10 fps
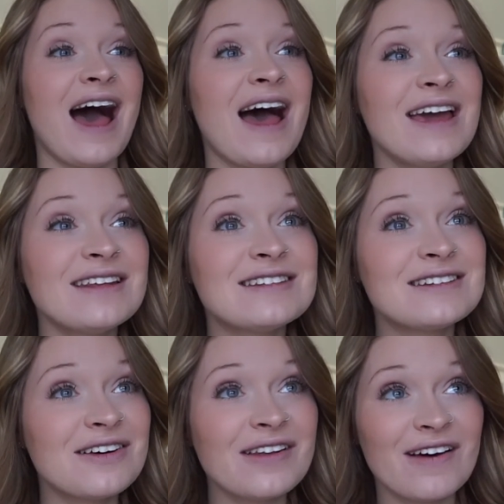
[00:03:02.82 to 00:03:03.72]
I
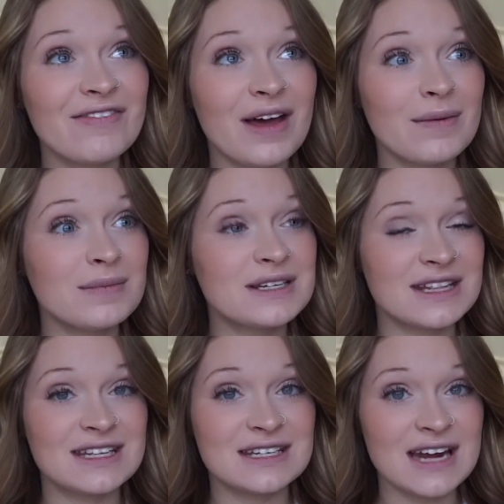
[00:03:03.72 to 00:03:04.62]
still love them to
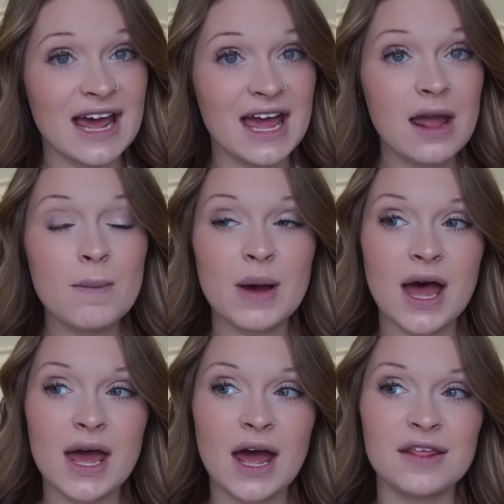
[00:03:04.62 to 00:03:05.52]
this day, but
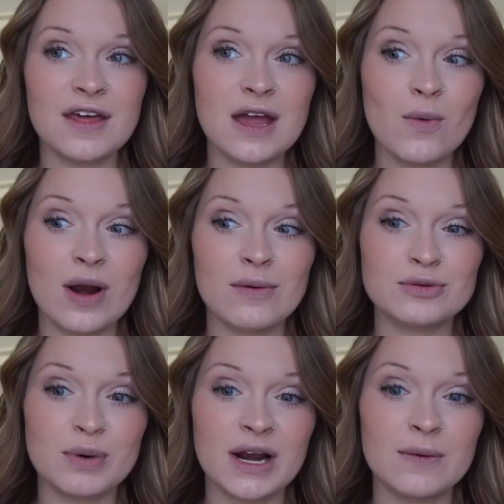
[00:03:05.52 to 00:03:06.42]
I think when I was
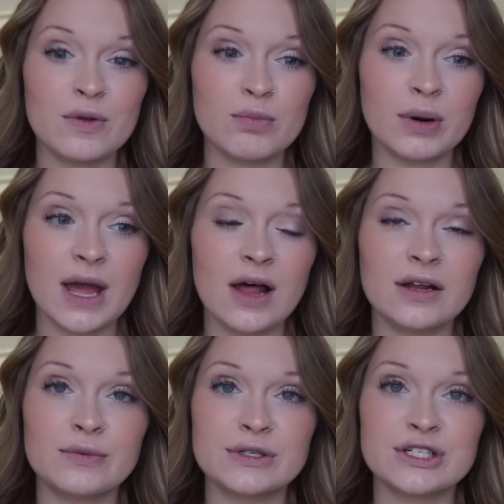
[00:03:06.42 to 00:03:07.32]
pregnant with Brielle,
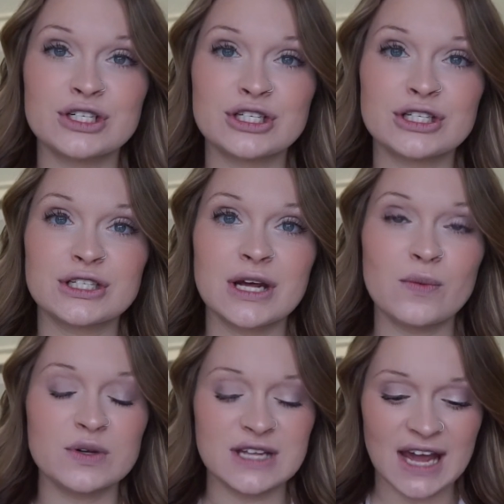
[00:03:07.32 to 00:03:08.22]
it
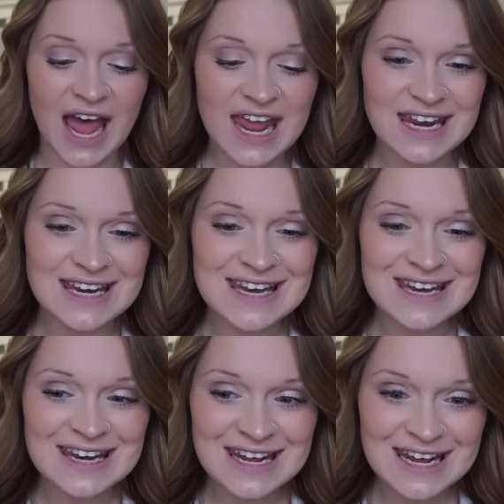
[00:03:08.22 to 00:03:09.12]
was like I
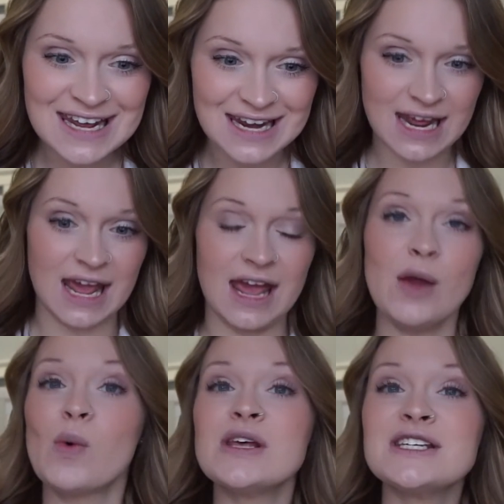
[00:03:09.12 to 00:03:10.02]
need it.
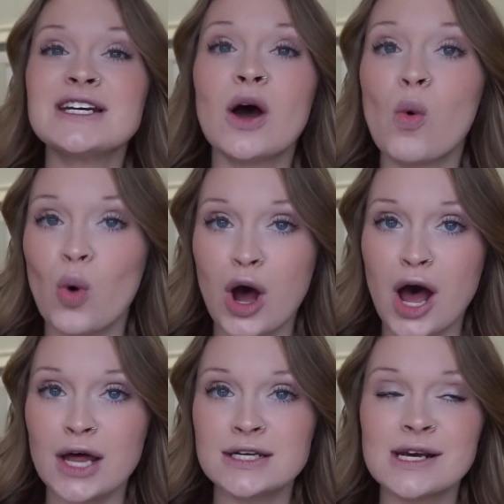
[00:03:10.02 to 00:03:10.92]
It wasn't a
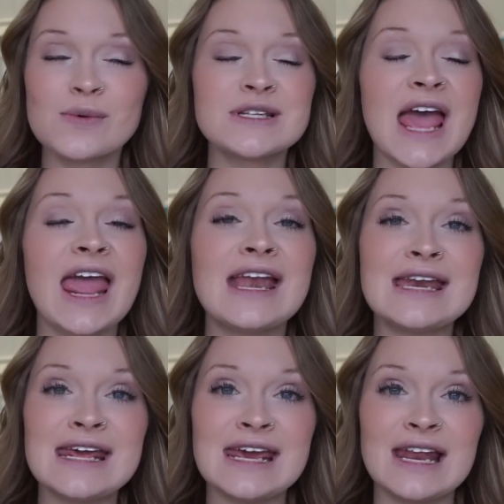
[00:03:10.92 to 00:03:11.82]
want, it was a
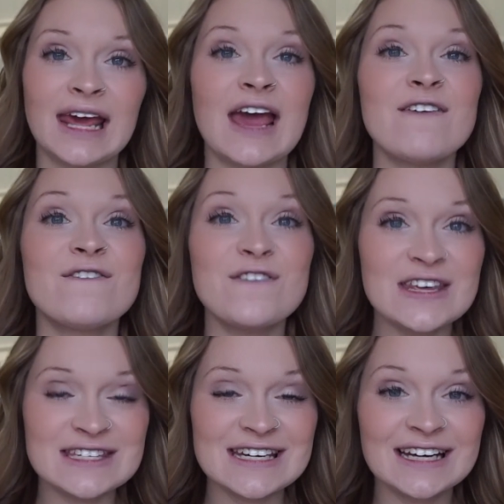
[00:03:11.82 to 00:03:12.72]
need. Like I
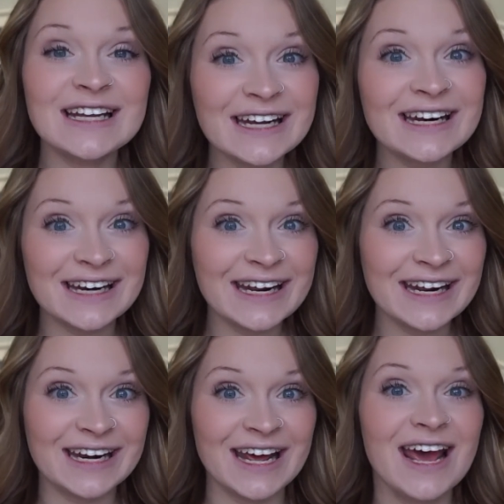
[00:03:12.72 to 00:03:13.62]
physically
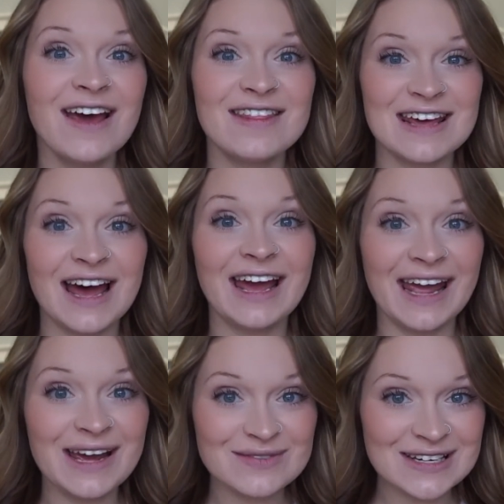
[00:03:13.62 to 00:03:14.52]
need that
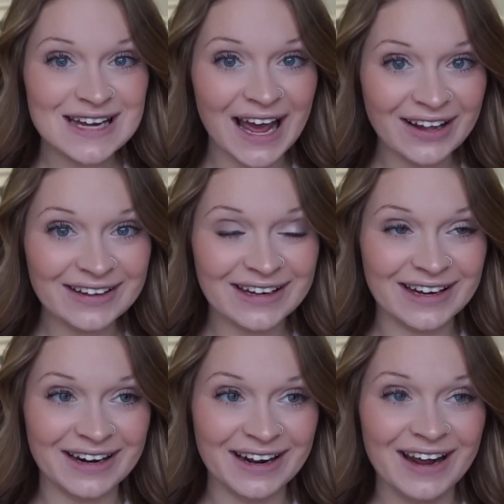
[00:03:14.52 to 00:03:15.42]
ham
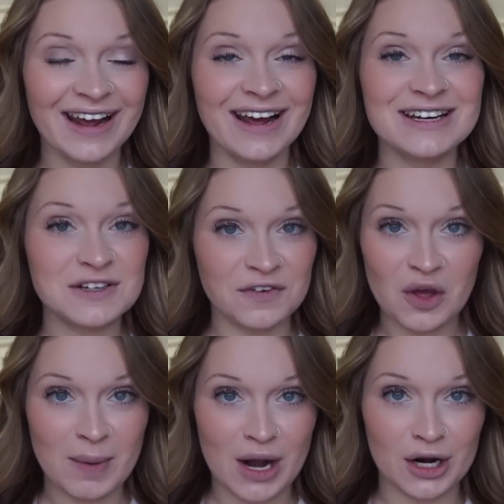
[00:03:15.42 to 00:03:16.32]
Italian to
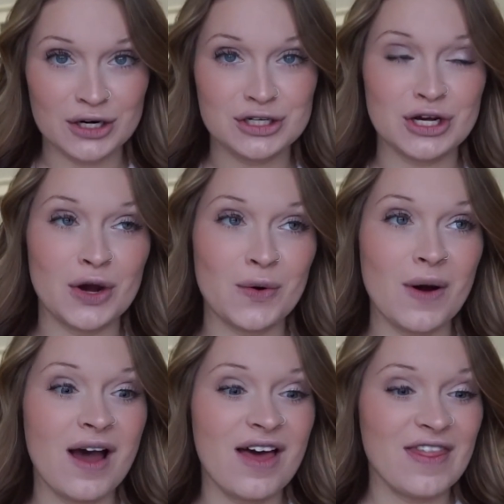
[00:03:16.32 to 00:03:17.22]
feel better.
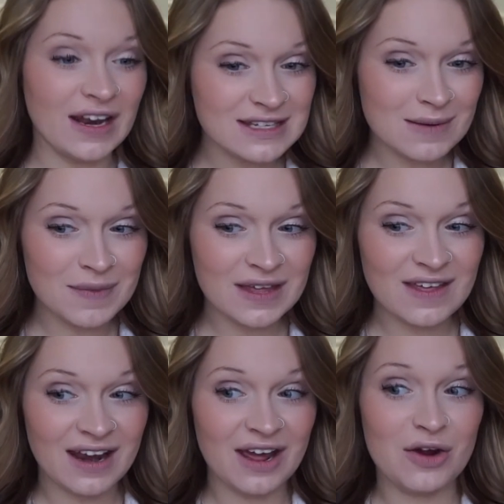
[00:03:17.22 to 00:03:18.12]
So that's something
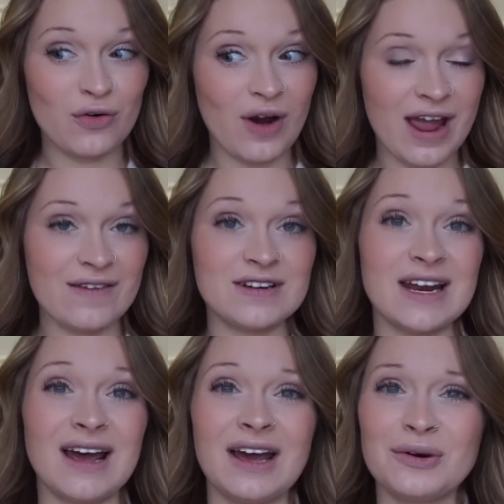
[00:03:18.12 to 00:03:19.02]
that I craved,
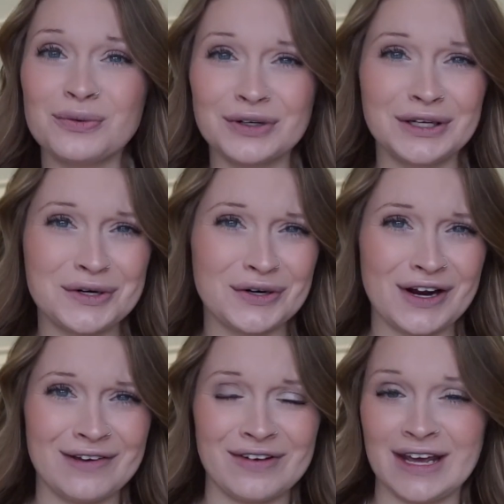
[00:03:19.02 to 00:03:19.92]
and I don't really
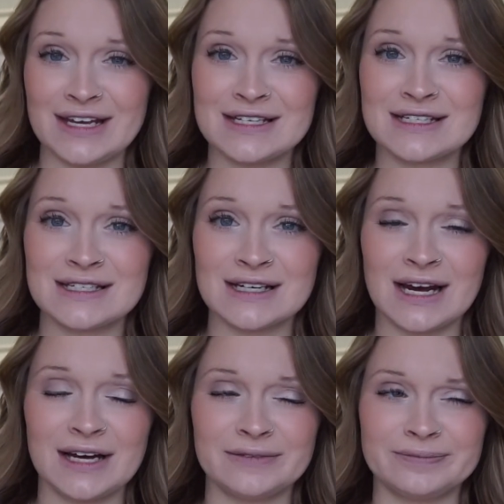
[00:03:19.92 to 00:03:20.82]
crave it
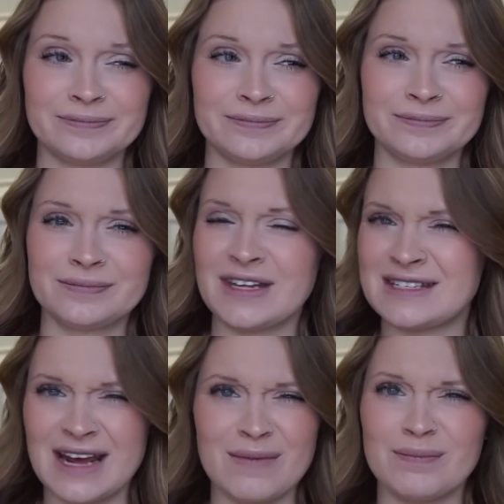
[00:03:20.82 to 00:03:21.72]

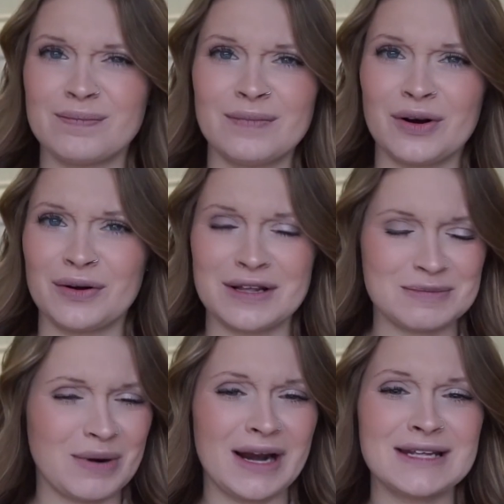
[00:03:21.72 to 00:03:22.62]
this time, or this
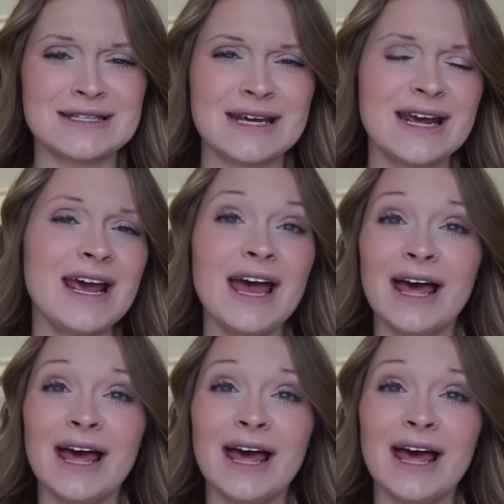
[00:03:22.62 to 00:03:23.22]
pregnancy.